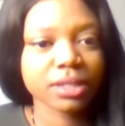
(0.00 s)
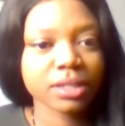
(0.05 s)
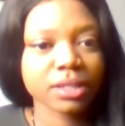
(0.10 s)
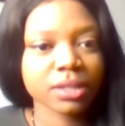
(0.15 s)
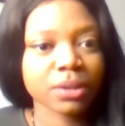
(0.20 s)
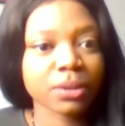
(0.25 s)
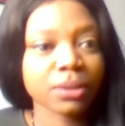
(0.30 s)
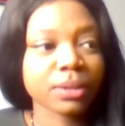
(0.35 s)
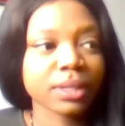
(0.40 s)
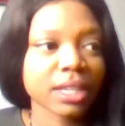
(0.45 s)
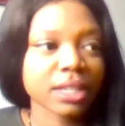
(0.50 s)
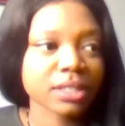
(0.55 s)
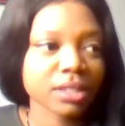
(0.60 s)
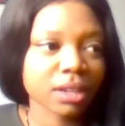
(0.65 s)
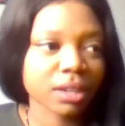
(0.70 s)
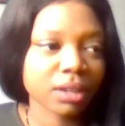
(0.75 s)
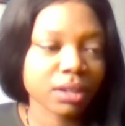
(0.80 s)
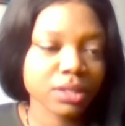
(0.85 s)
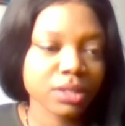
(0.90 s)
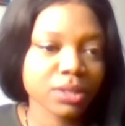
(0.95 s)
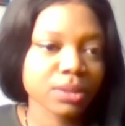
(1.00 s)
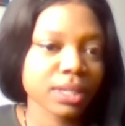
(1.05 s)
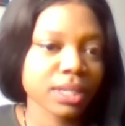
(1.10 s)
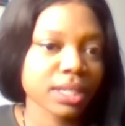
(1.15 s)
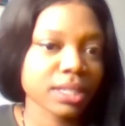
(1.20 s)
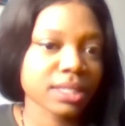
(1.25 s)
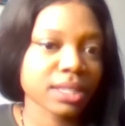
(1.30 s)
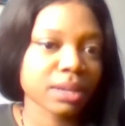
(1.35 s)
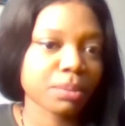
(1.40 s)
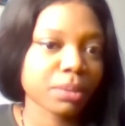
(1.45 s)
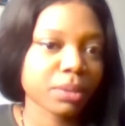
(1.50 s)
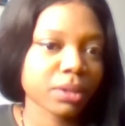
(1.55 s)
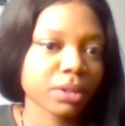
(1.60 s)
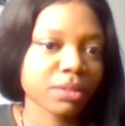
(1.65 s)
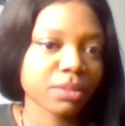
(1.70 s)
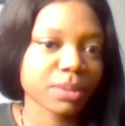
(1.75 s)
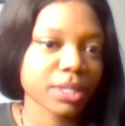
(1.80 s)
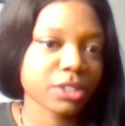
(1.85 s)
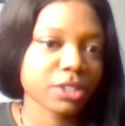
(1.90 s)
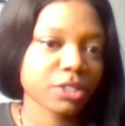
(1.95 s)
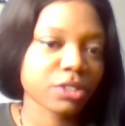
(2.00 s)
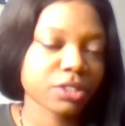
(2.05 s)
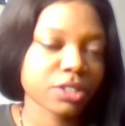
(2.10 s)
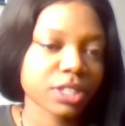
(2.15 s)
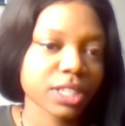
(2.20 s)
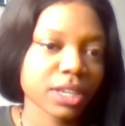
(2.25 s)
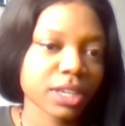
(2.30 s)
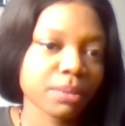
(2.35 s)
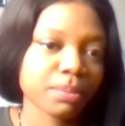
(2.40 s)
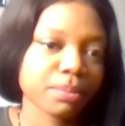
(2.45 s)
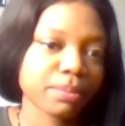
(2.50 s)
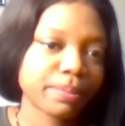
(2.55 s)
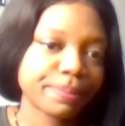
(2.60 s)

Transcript: So that's also an example of menstrual shame.